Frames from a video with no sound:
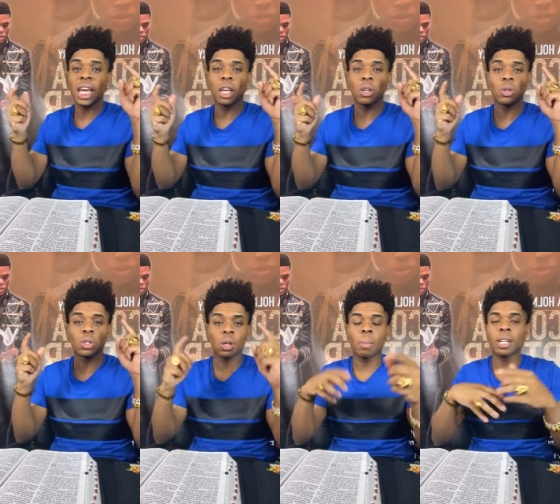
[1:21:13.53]
thank you
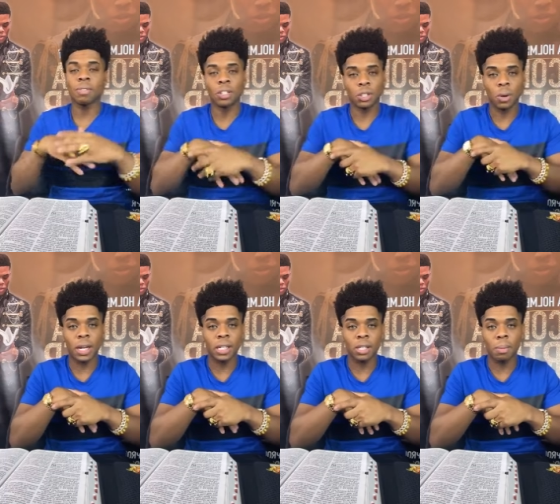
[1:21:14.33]
so much for
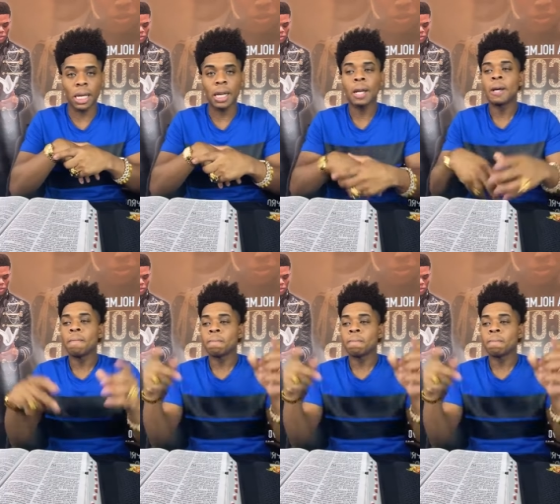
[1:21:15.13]
sowing into me.